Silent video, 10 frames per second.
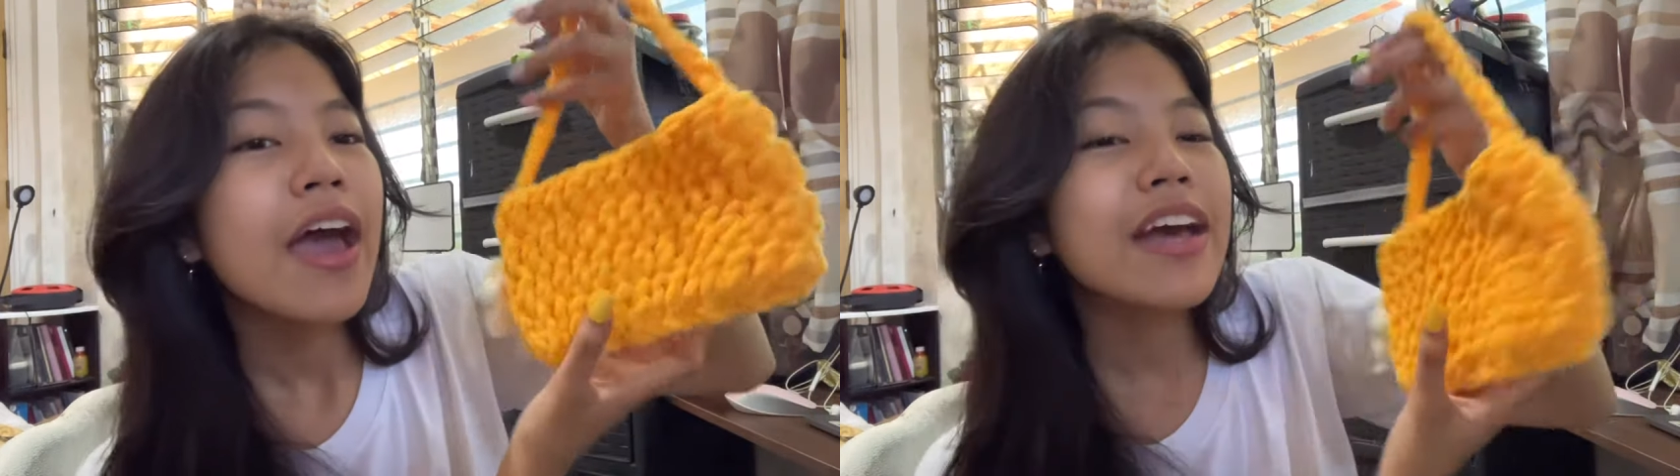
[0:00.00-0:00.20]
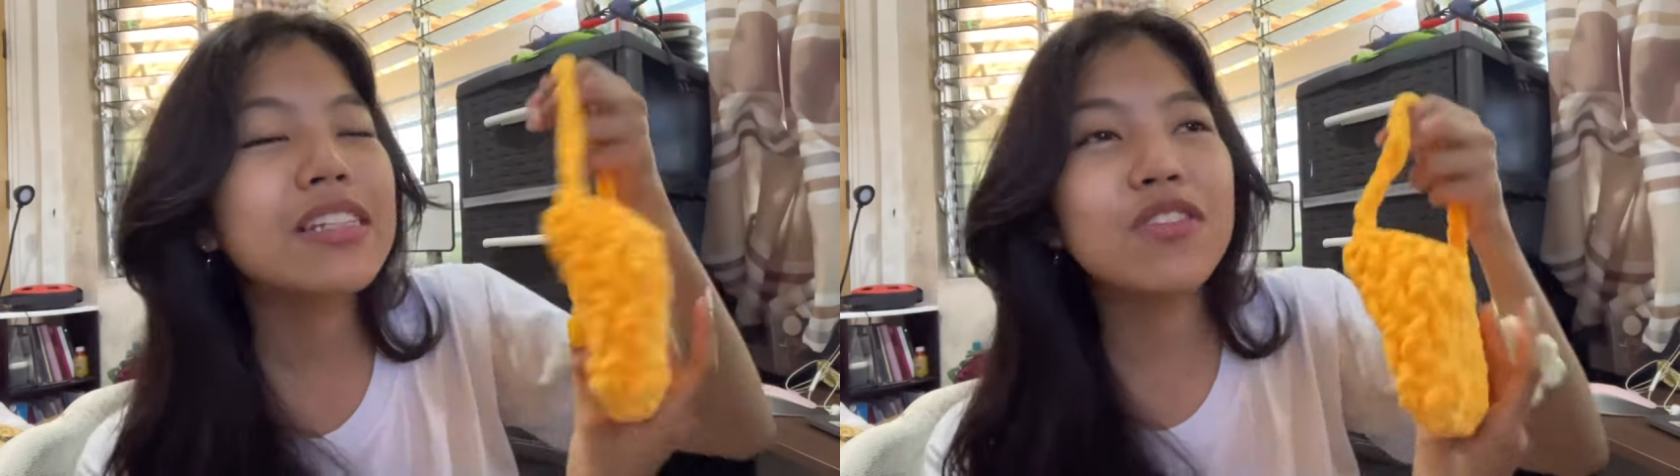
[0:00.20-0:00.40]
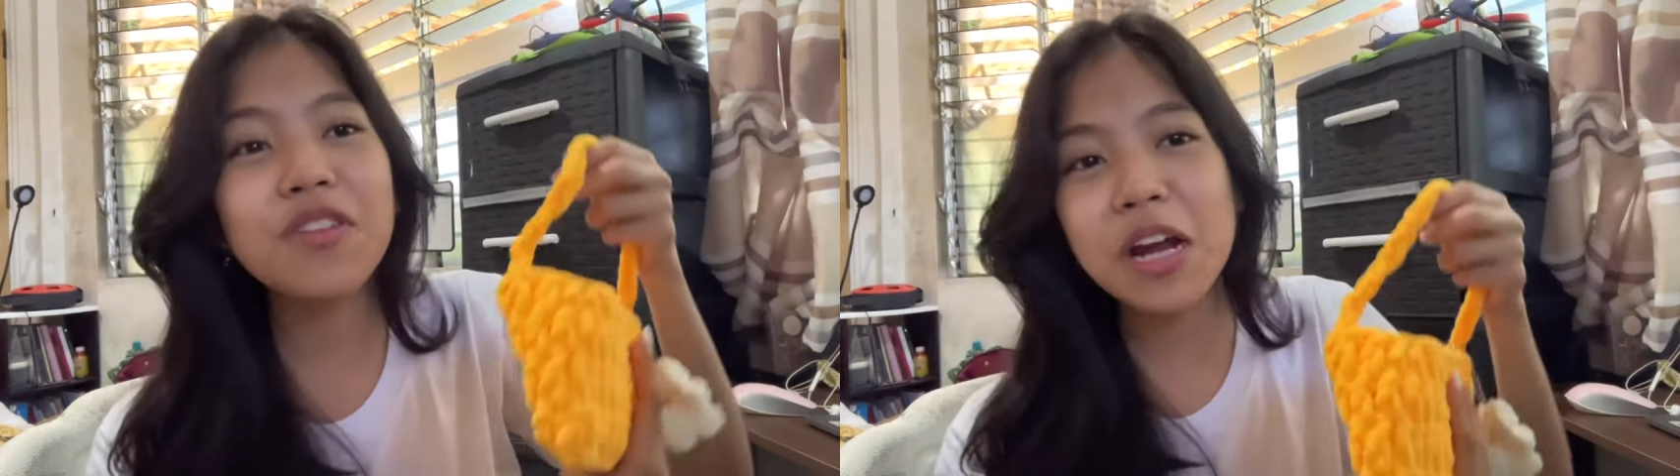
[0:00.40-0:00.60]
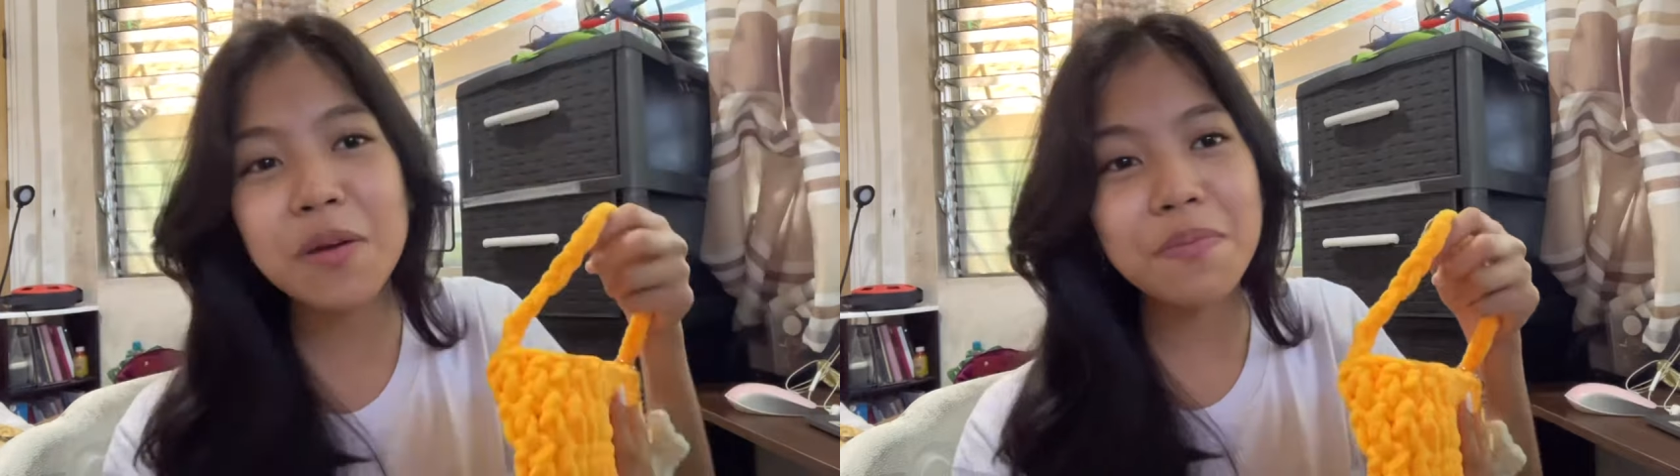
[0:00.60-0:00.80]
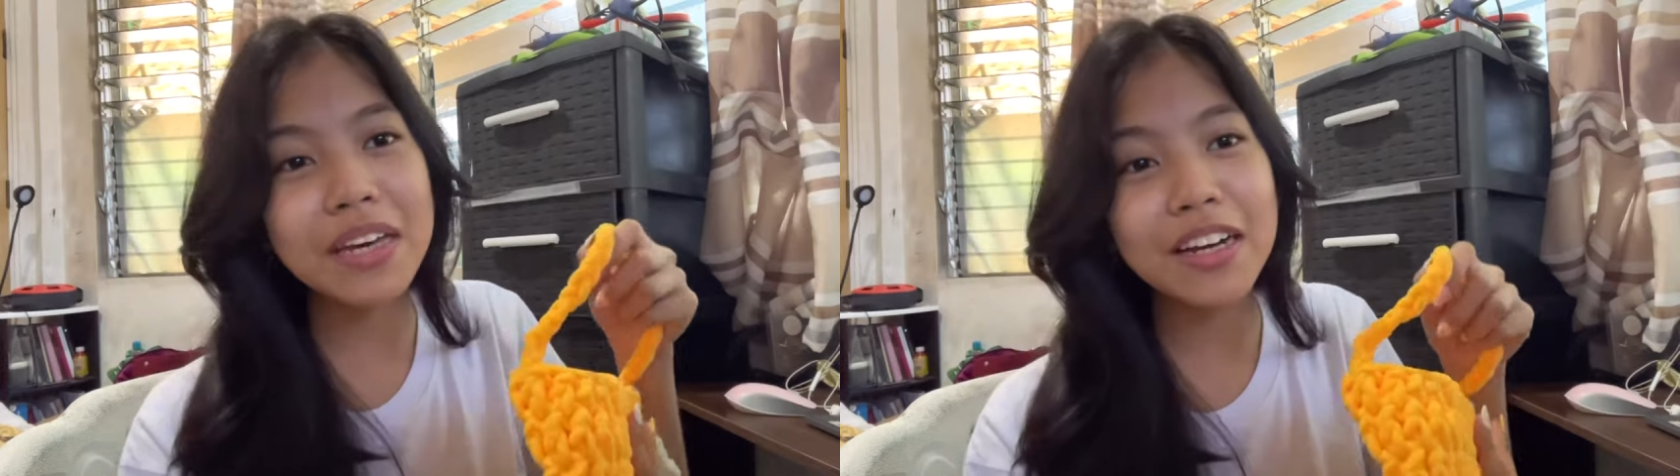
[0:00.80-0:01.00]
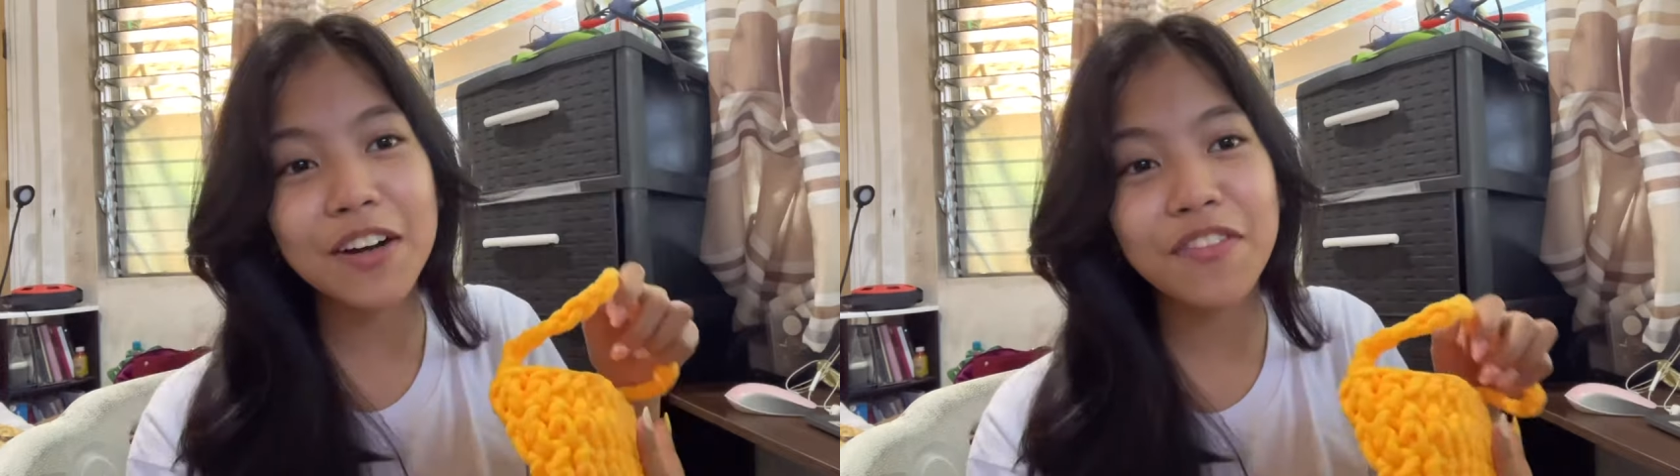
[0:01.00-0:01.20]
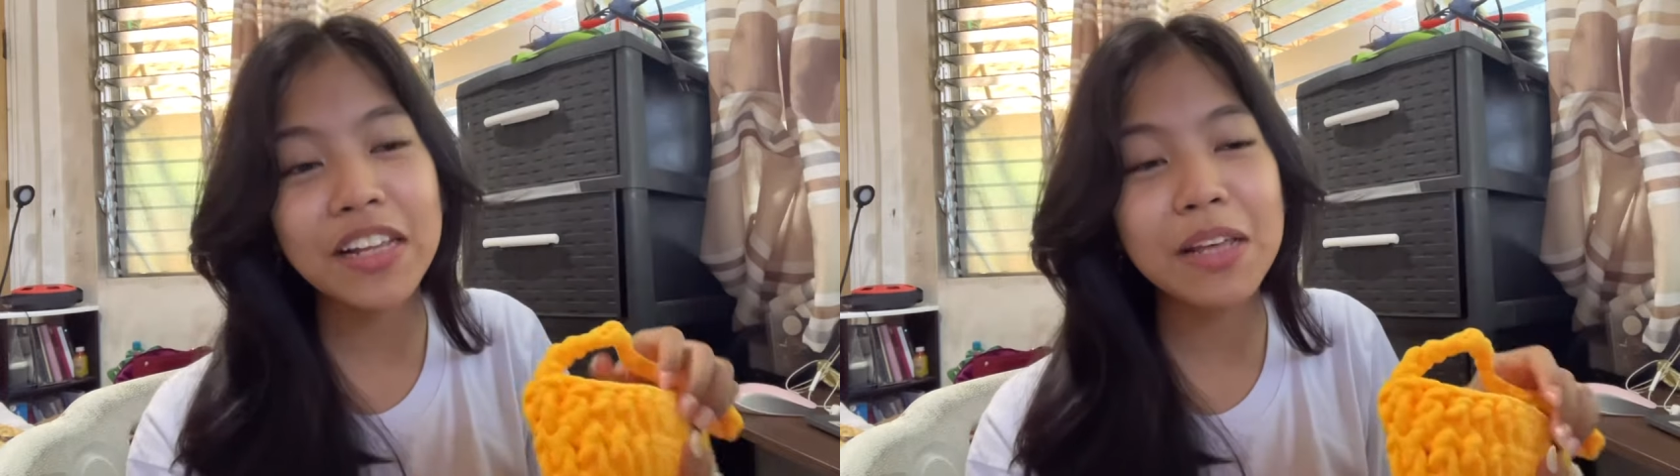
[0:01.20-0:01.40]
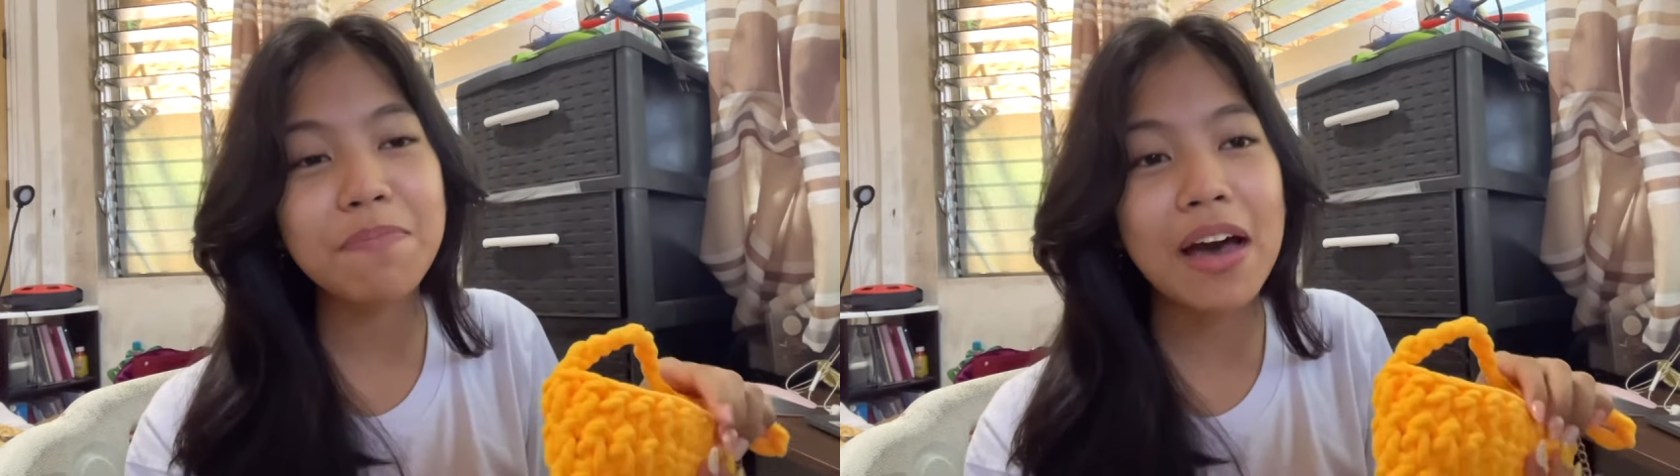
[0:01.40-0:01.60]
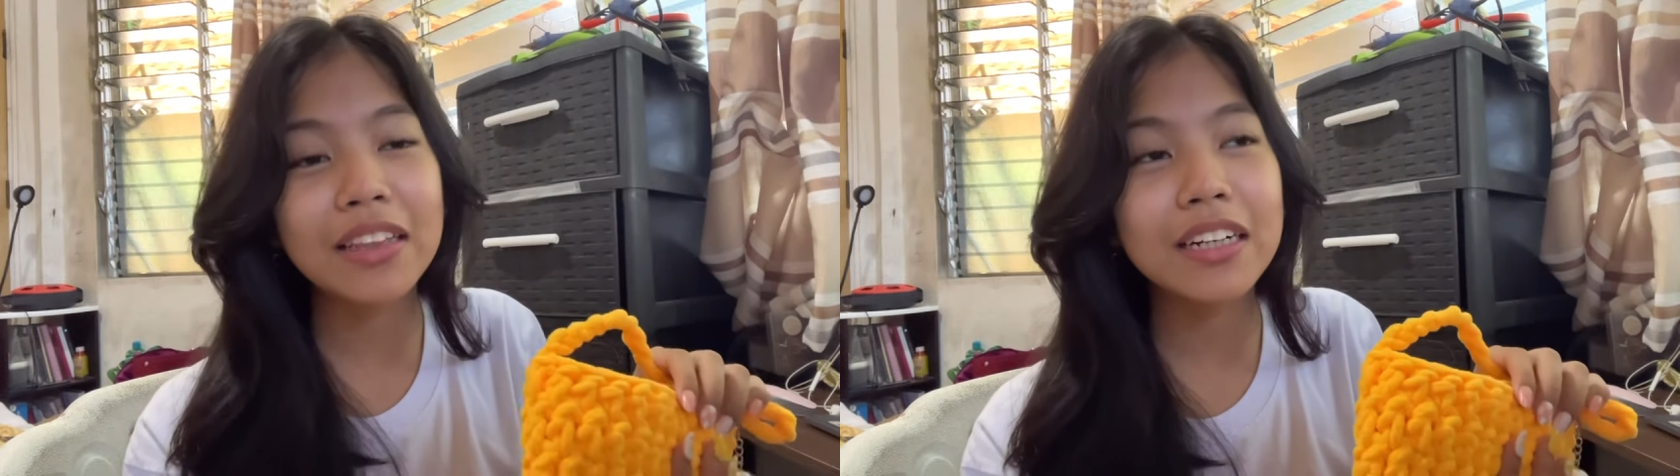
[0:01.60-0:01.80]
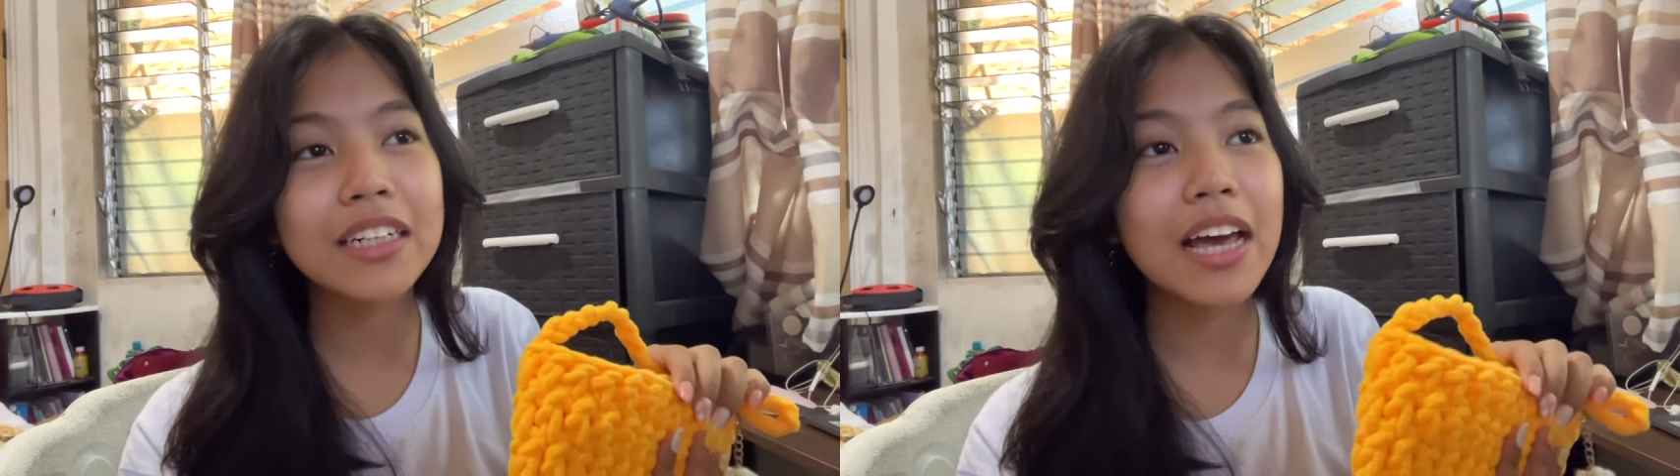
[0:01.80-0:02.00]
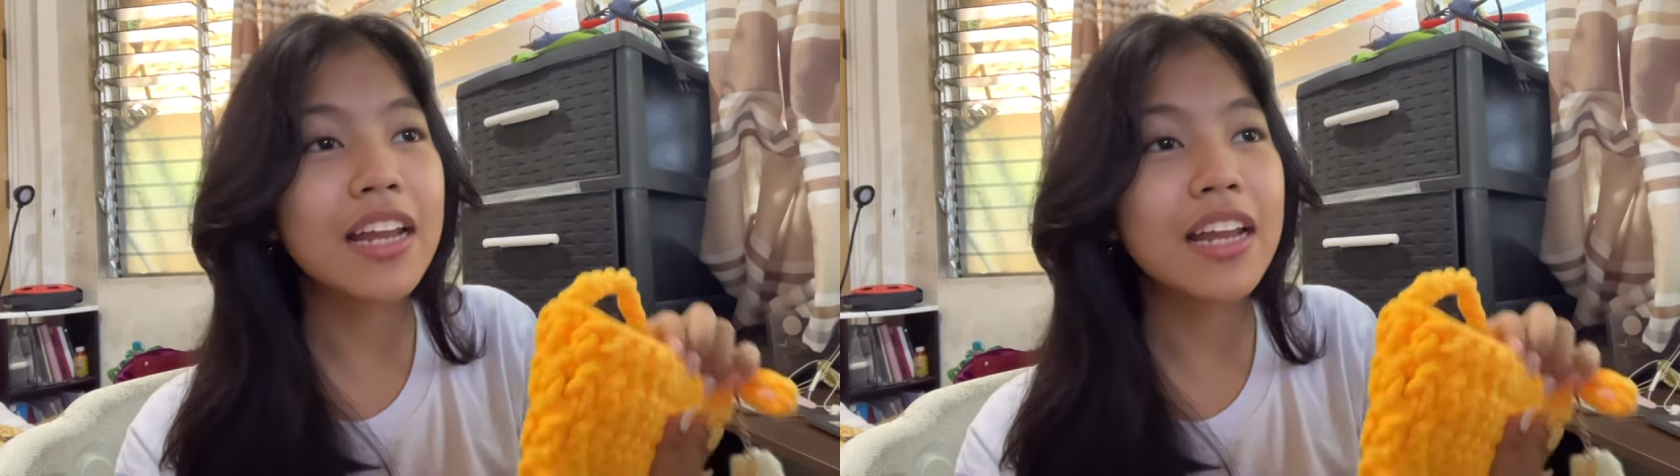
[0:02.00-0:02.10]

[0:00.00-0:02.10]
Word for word: It's a very beginner-friendly pattern,